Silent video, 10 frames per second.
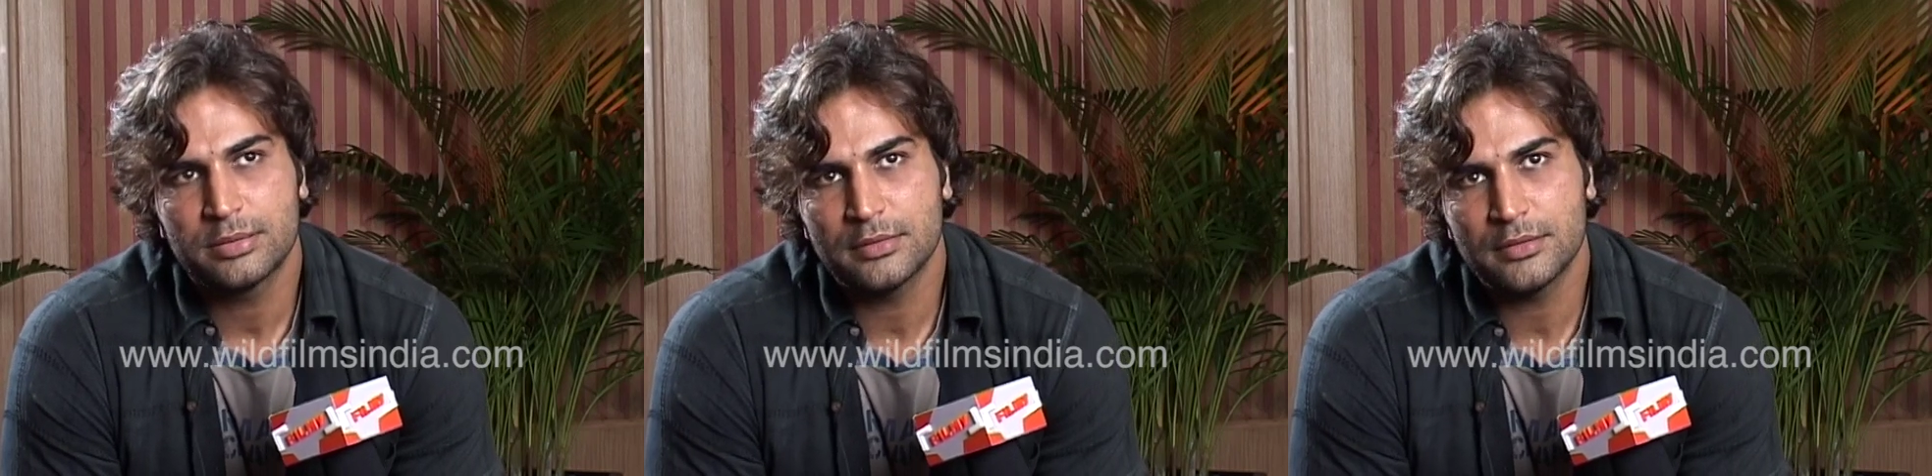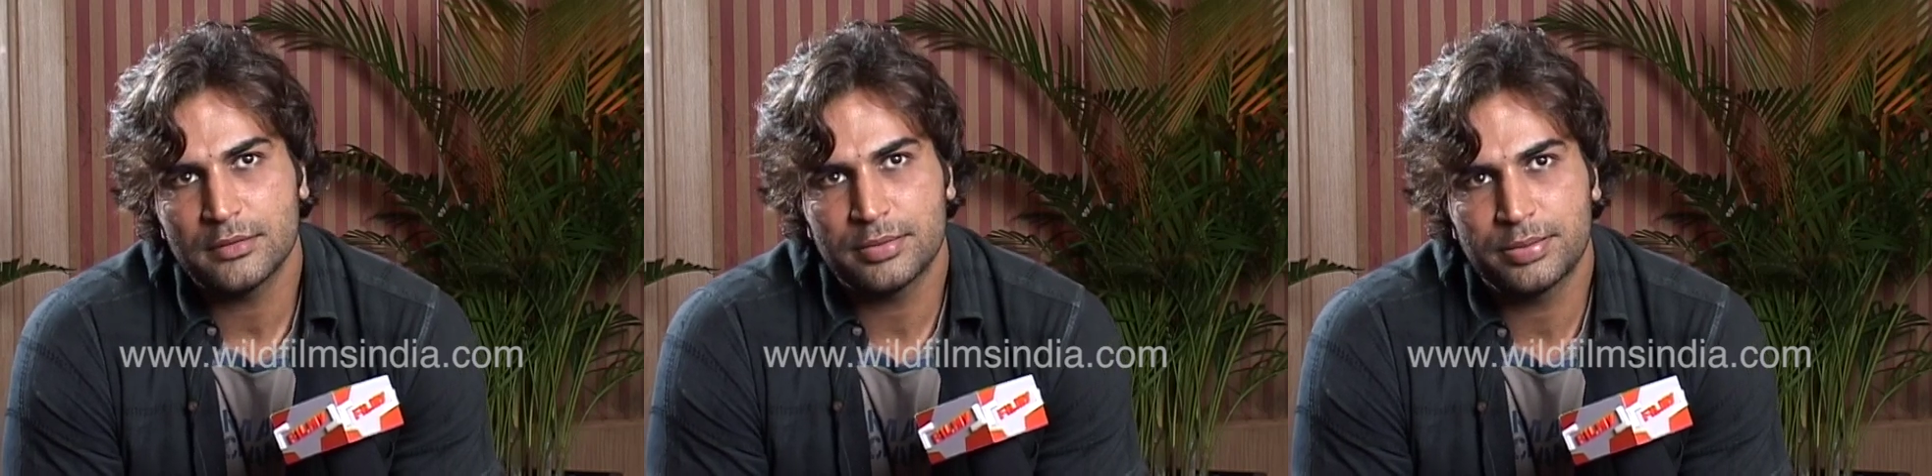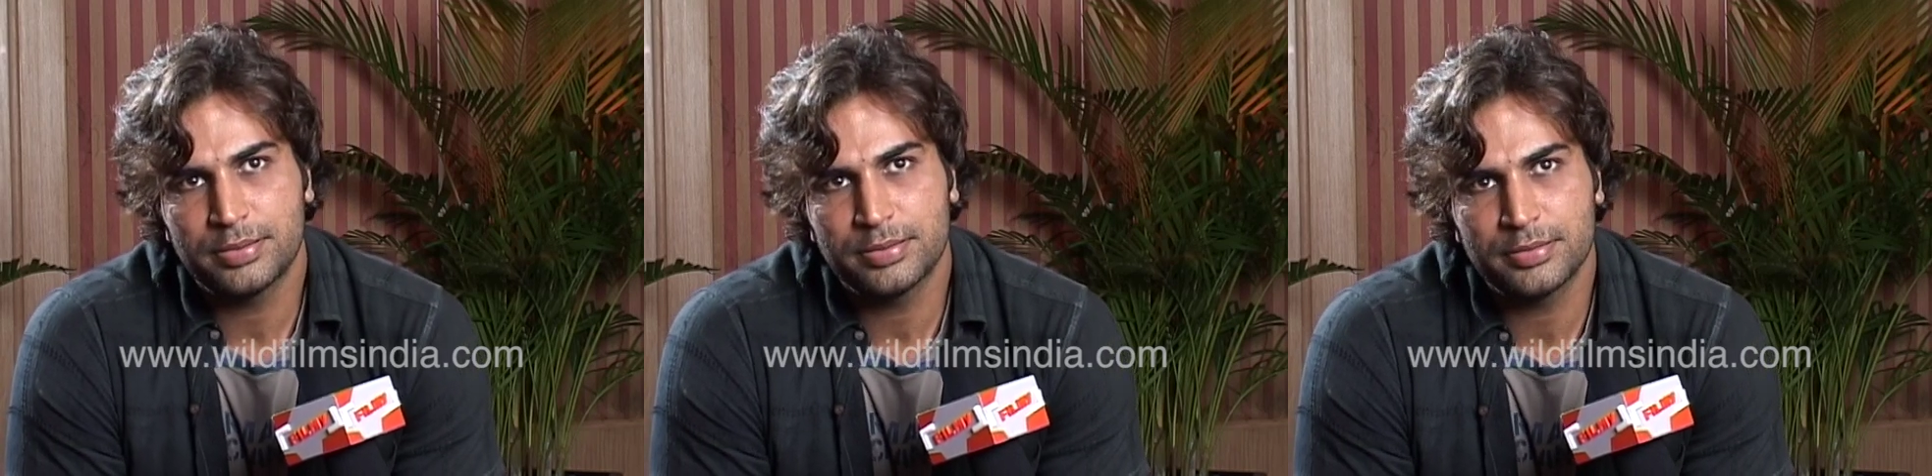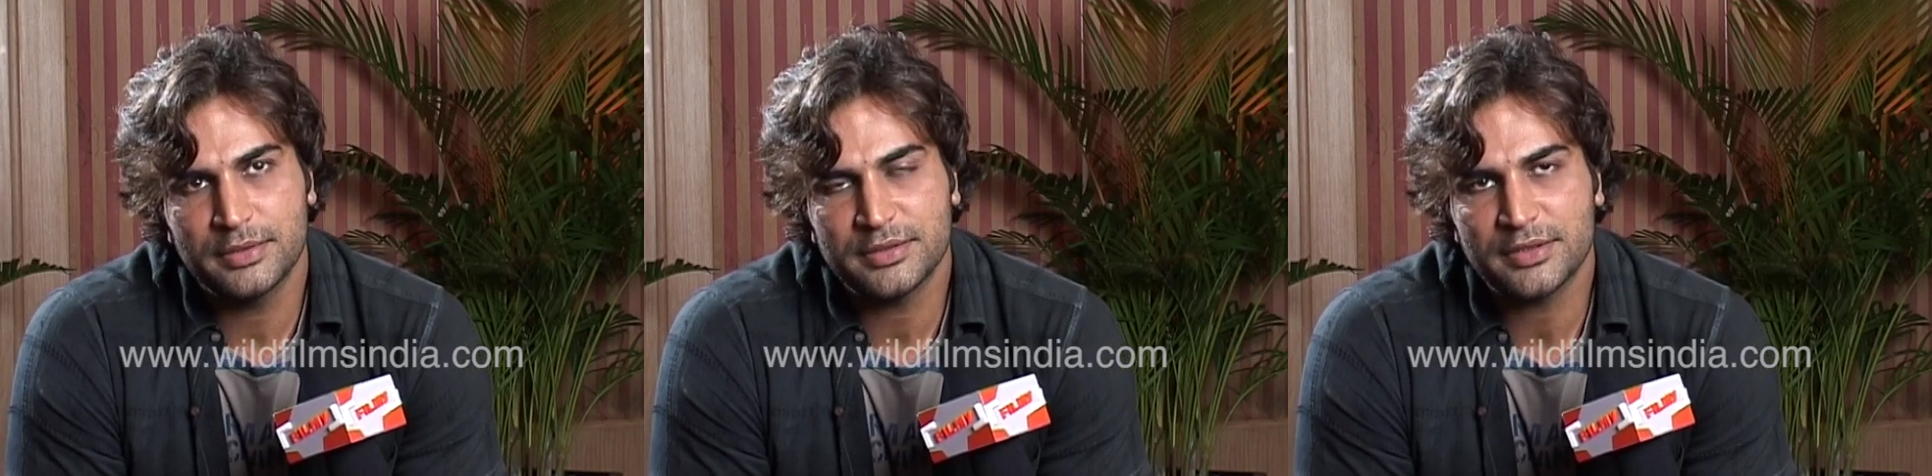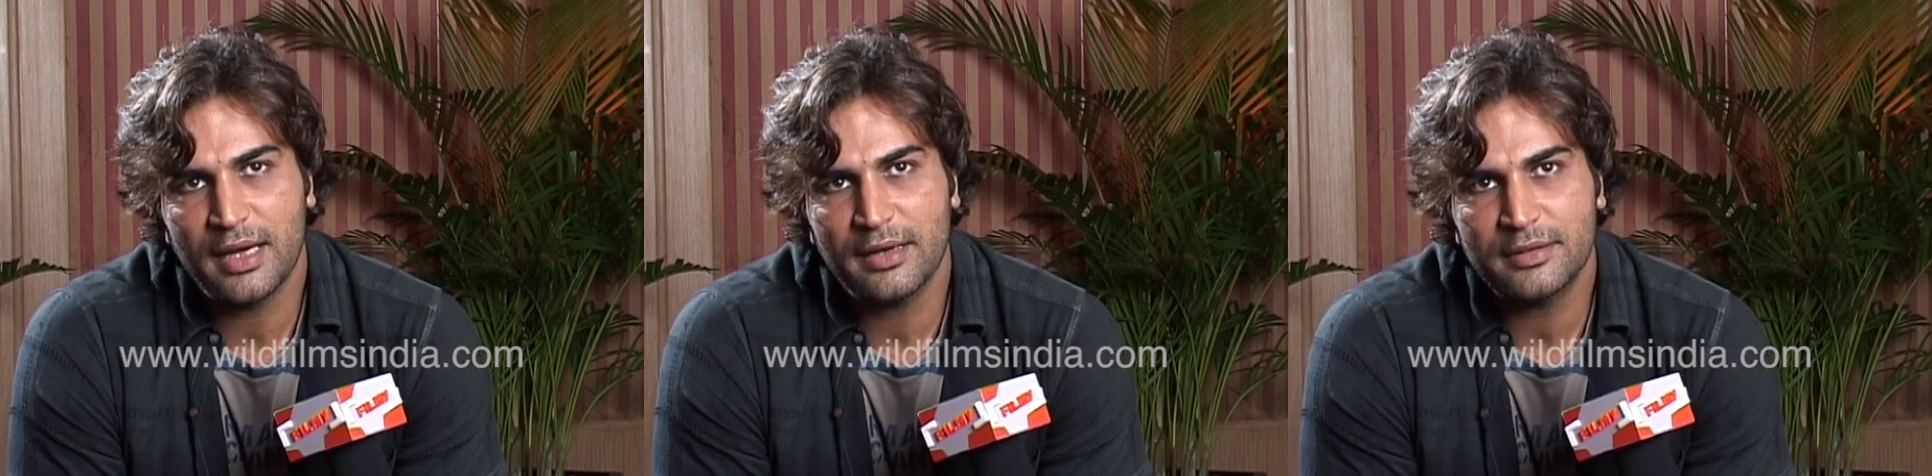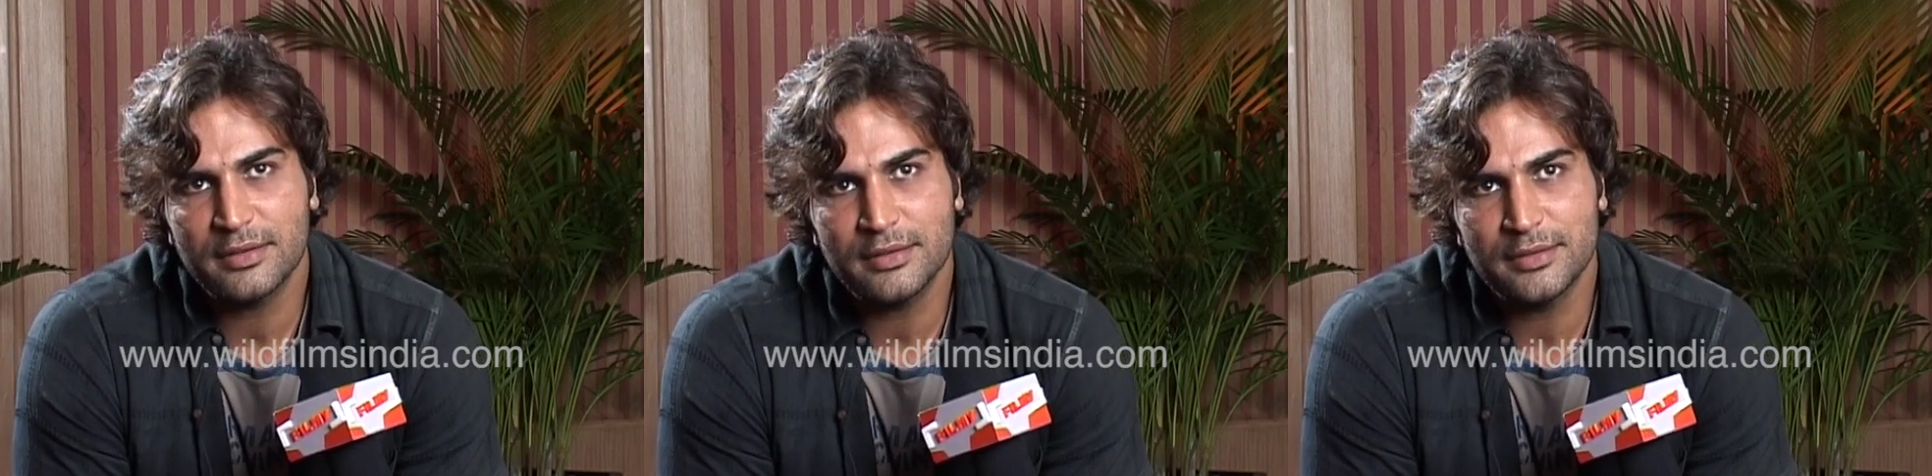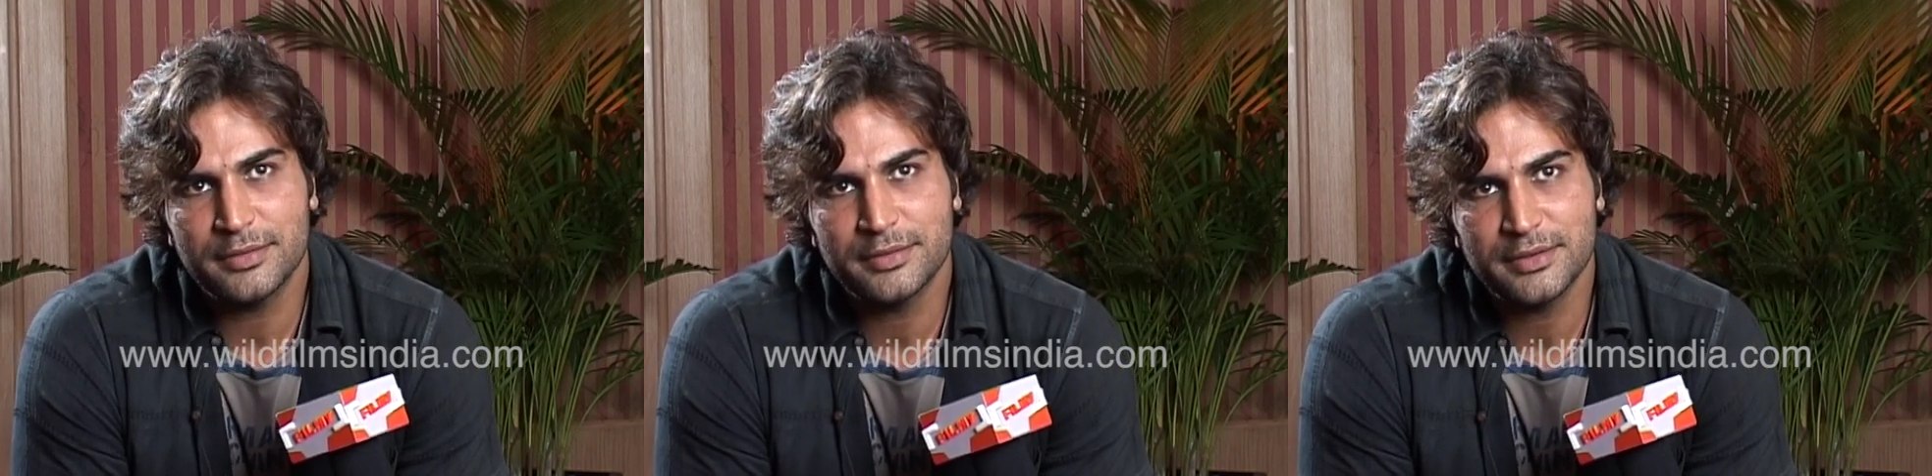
So this character